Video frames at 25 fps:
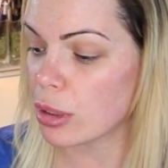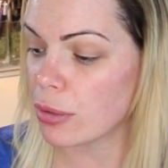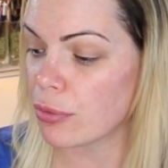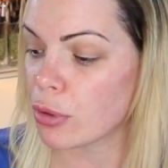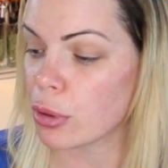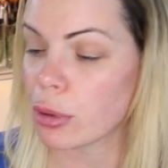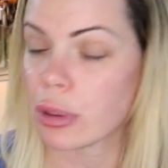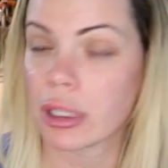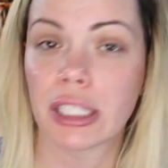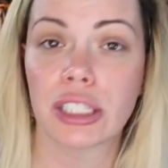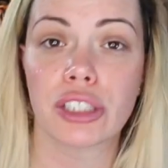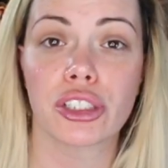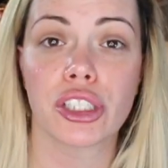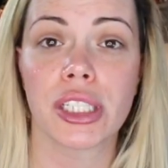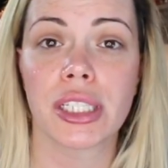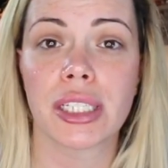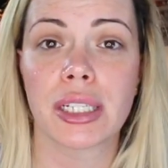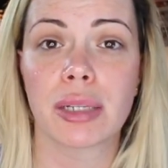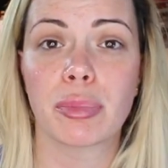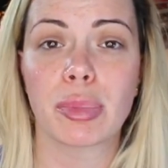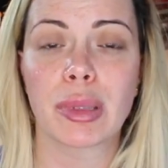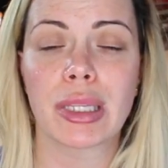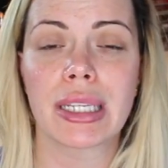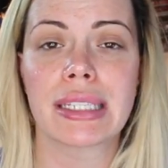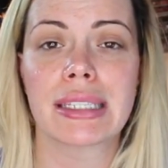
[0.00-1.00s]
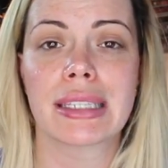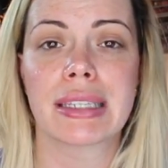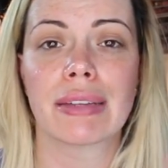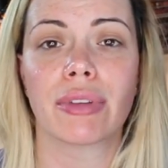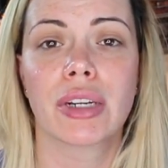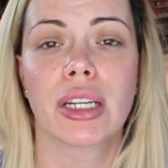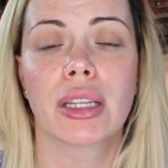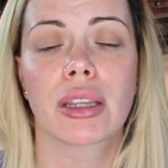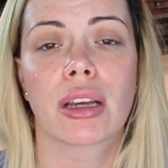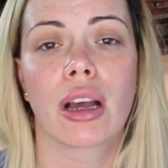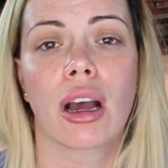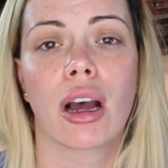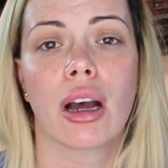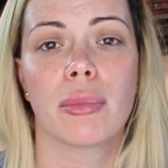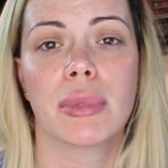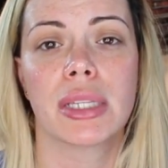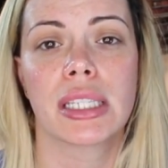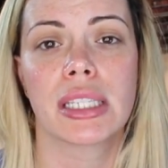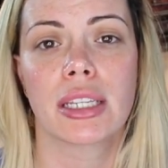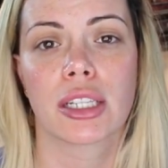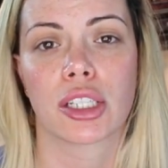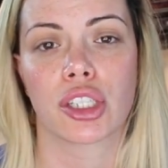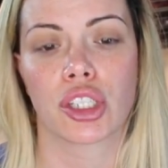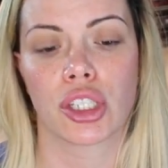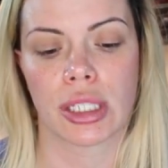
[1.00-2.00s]
If you're interested, please leave it in the
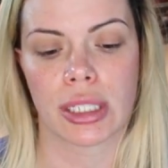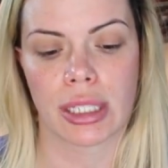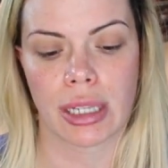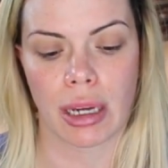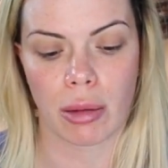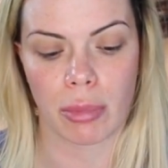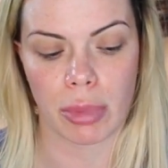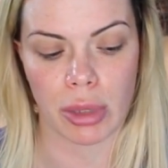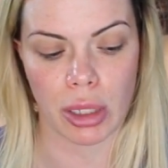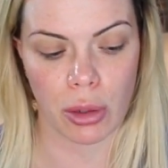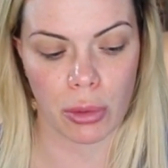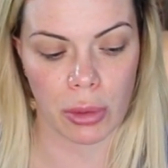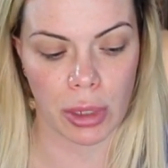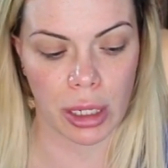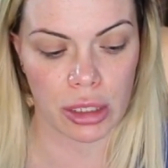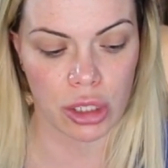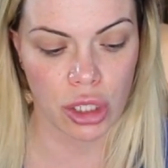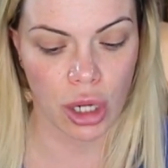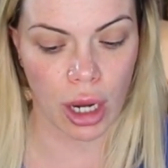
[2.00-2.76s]
comment section down below and I'll